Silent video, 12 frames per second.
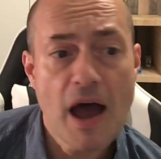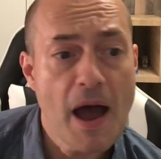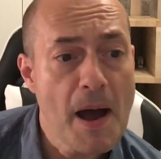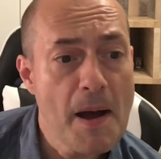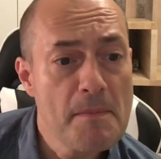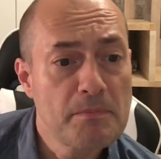
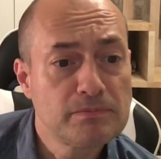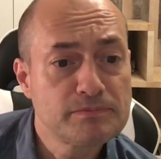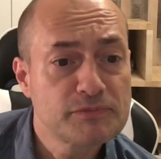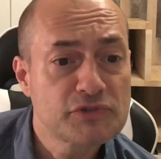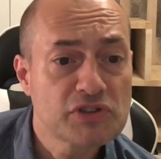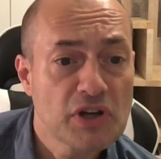
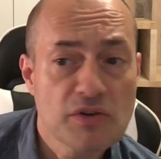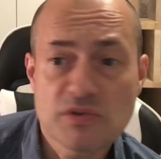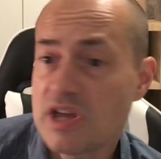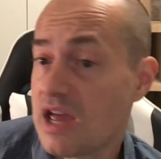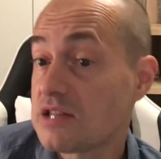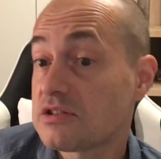So
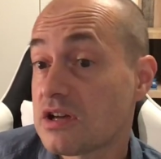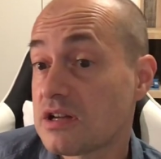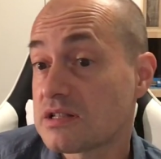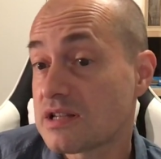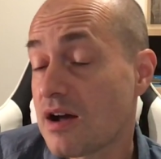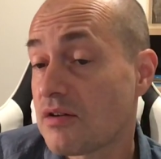yeah, it
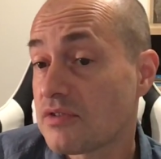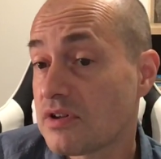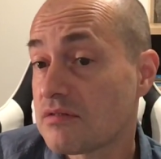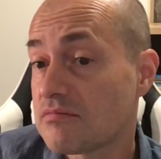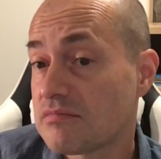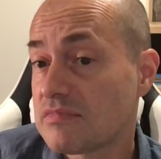turns out
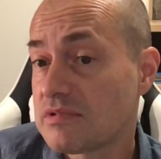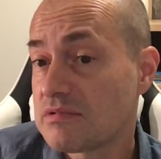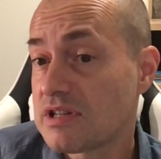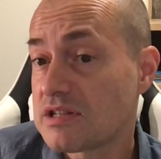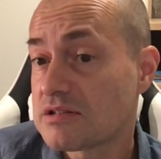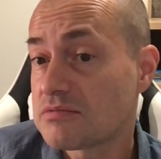that
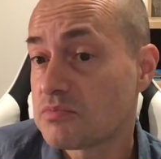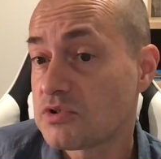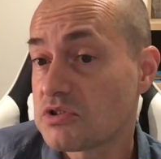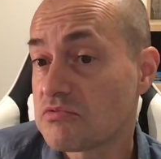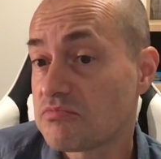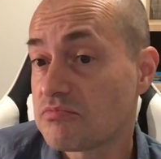this
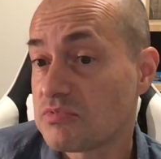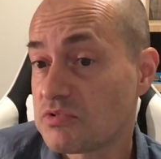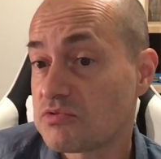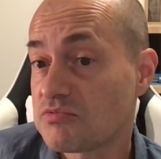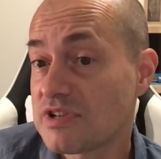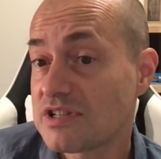was
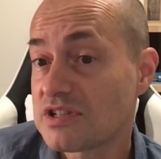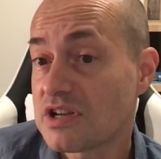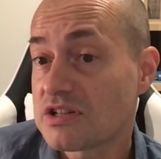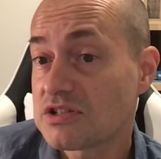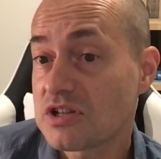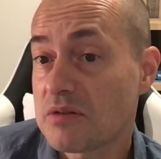
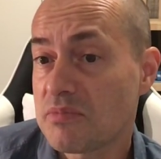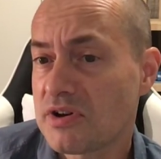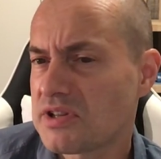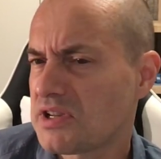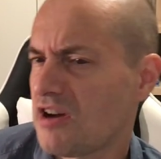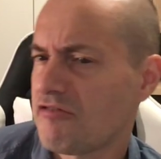research done by
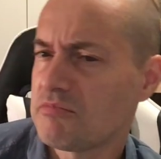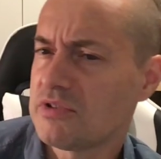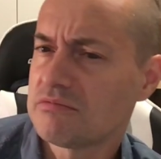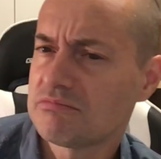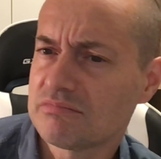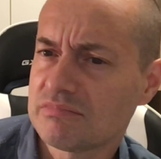the
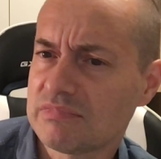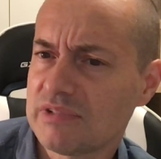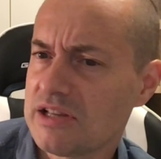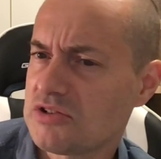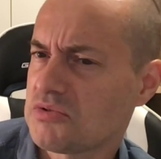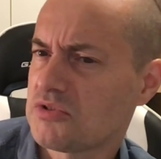government
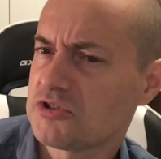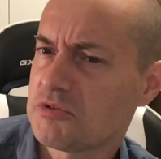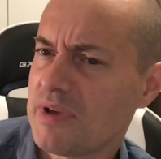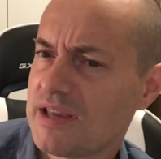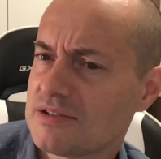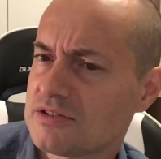later on to
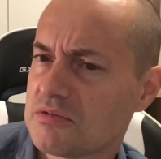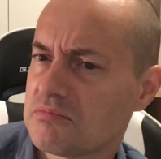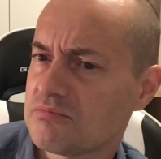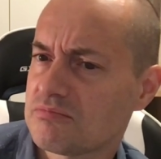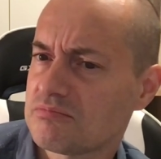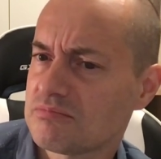make some